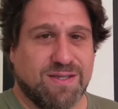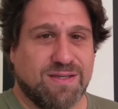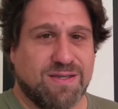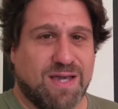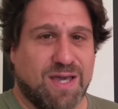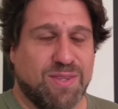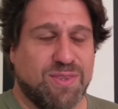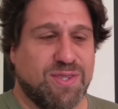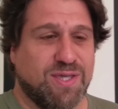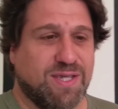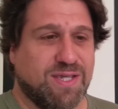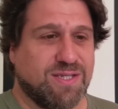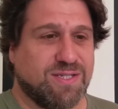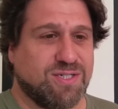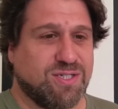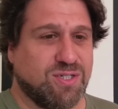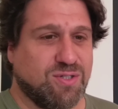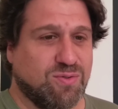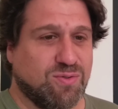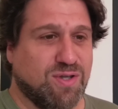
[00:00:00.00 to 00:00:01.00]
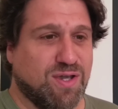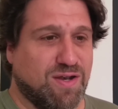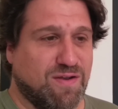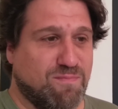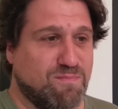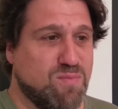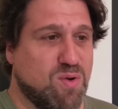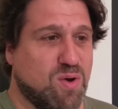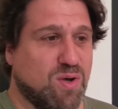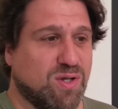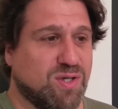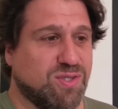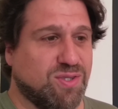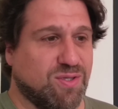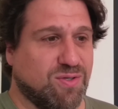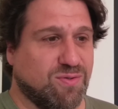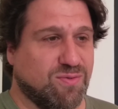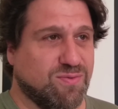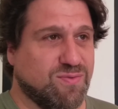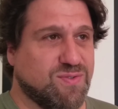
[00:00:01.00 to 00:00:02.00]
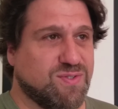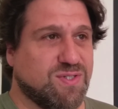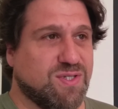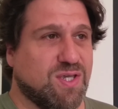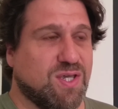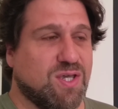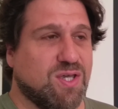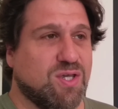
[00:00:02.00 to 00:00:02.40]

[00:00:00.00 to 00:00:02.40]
I think, to kind of mock those